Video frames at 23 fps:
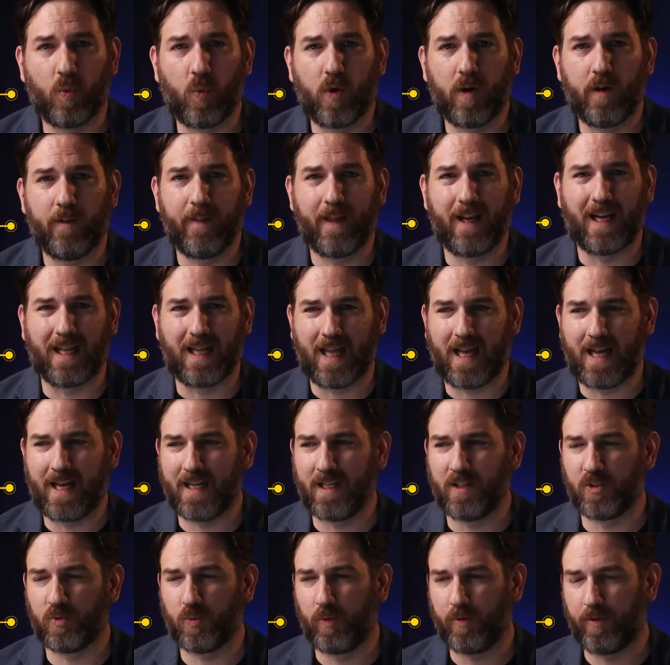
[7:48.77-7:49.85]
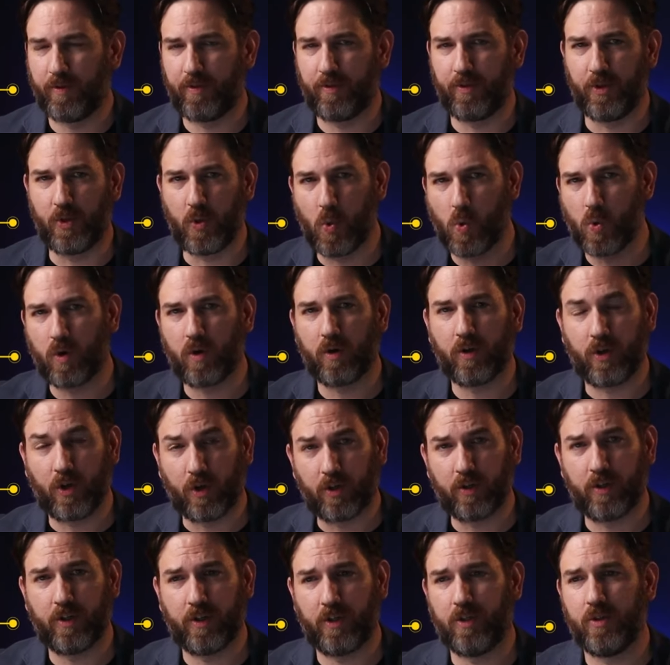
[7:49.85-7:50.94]
the one that aligns with your
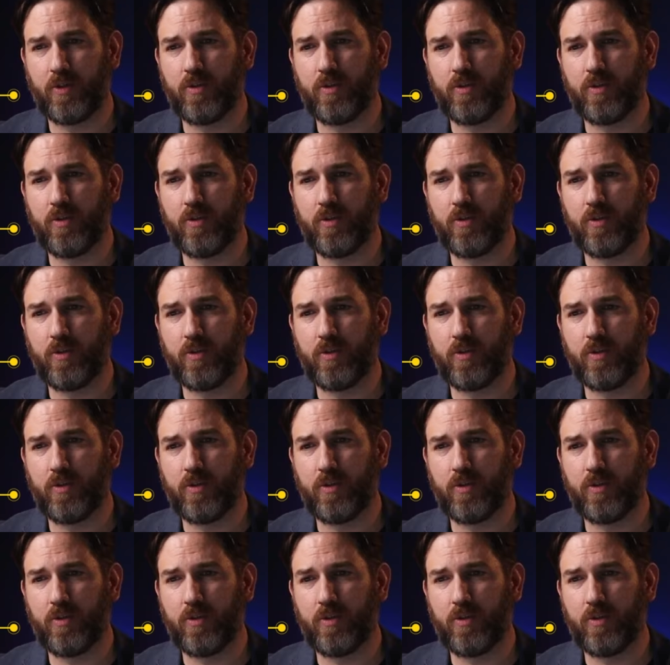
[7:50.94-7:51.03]
current